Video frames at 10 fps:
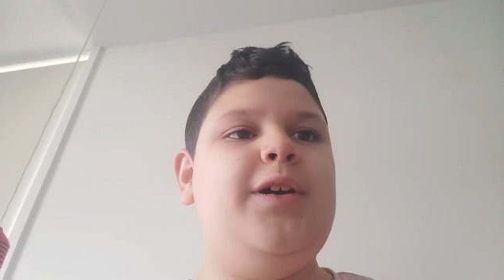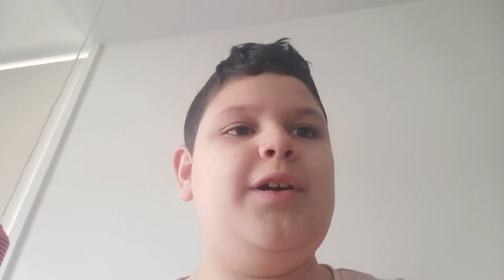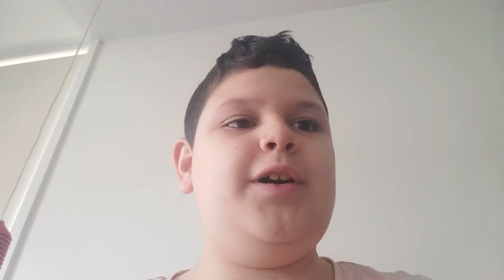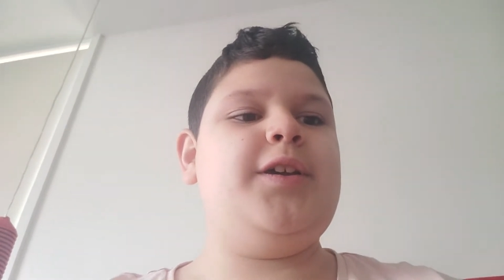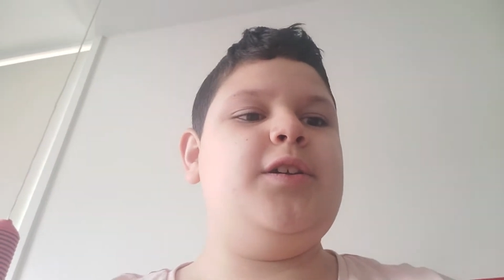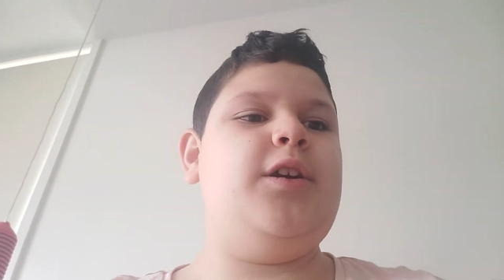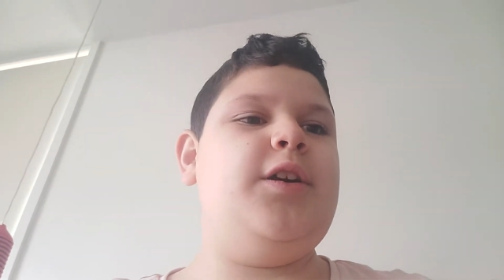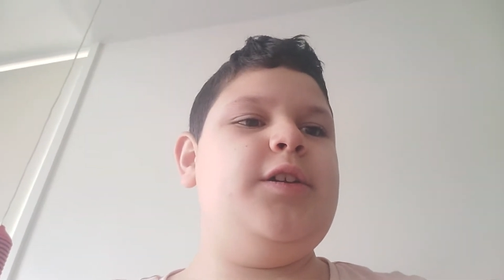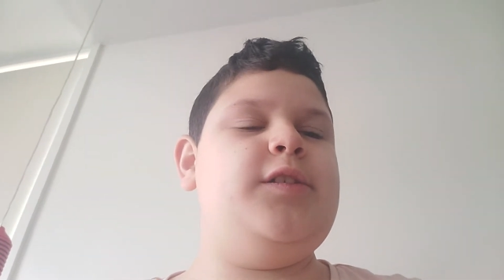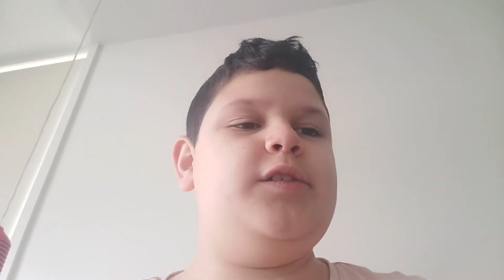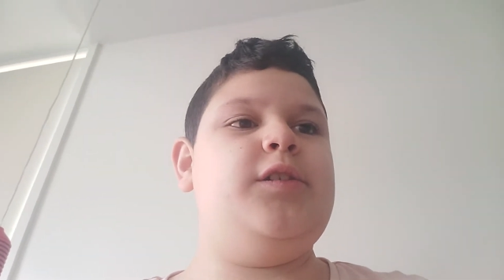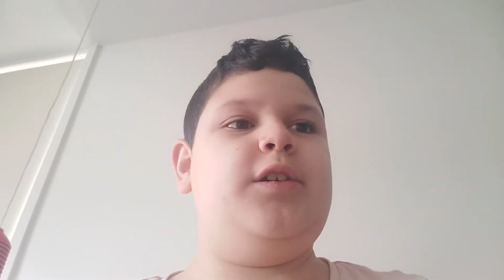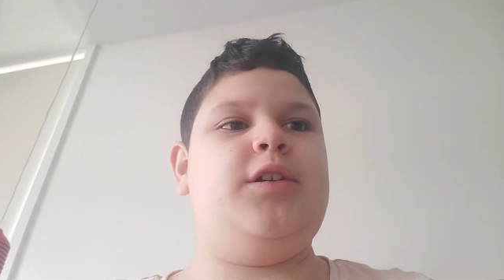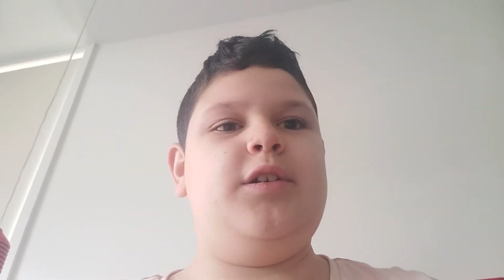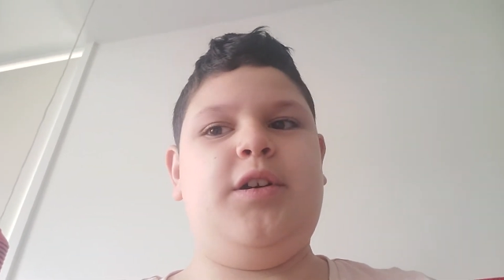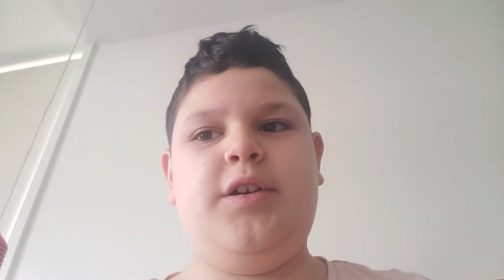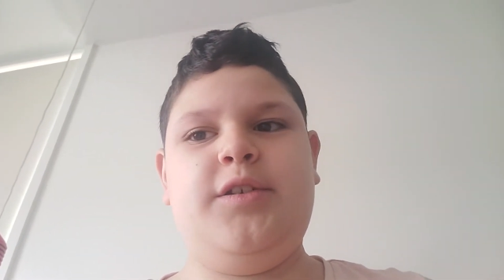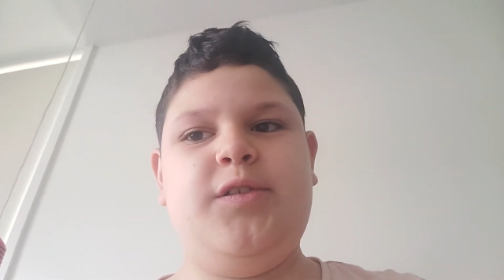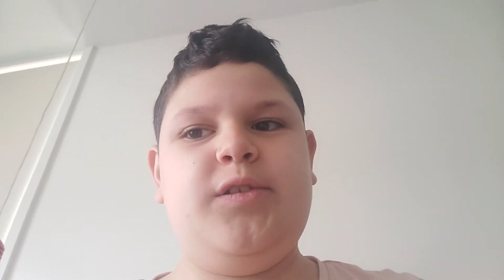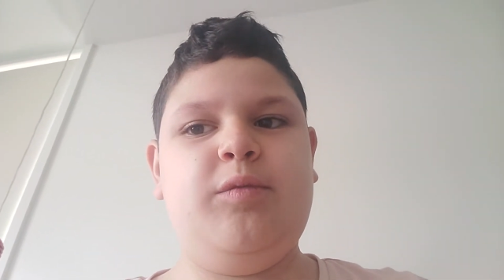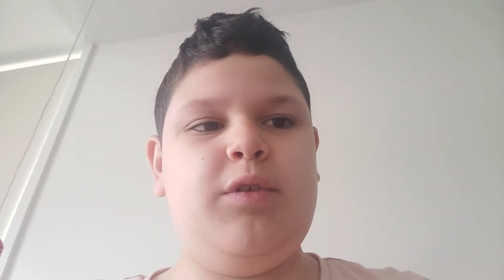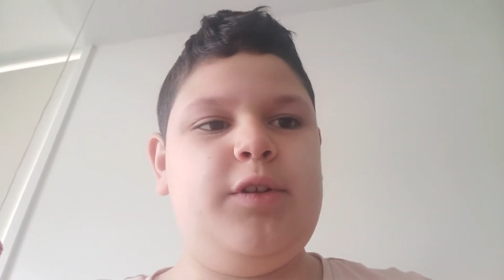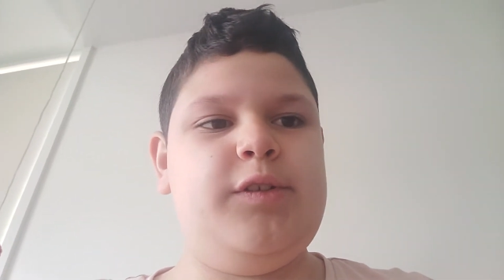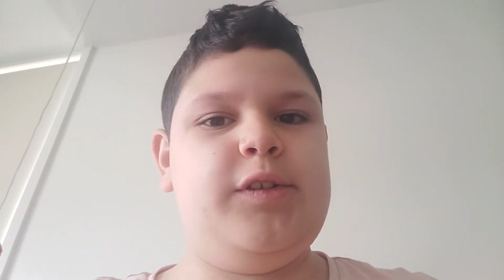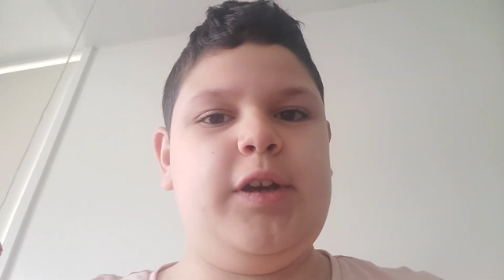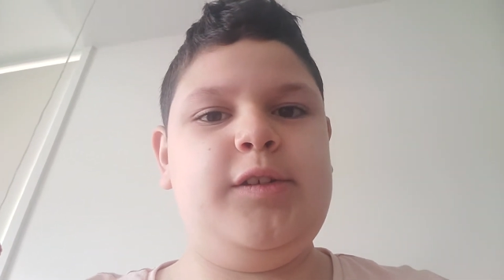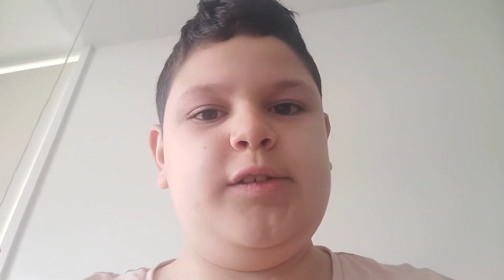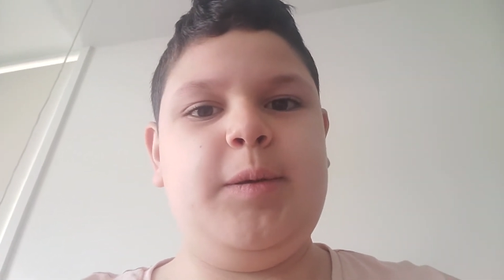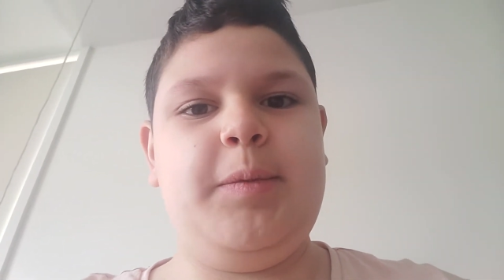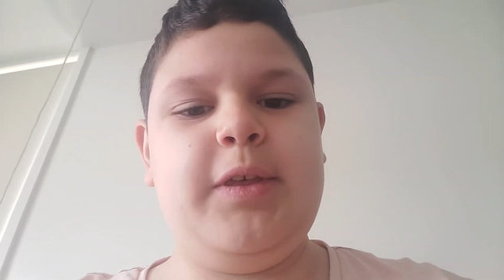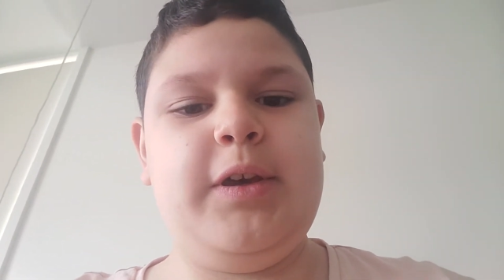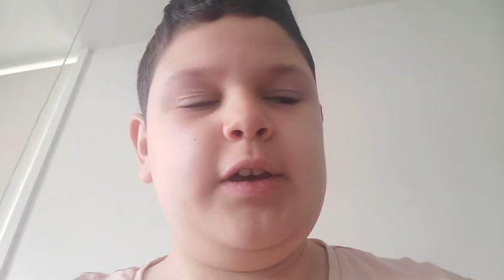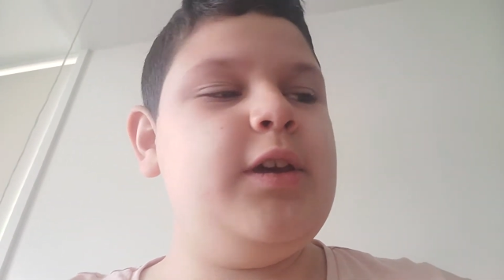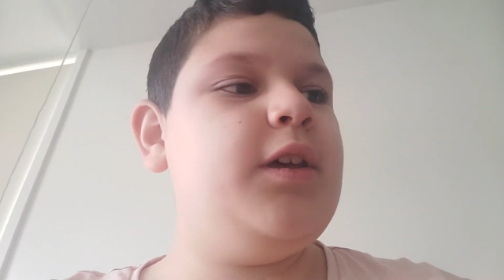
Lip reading: Hi guys, I just want to say something.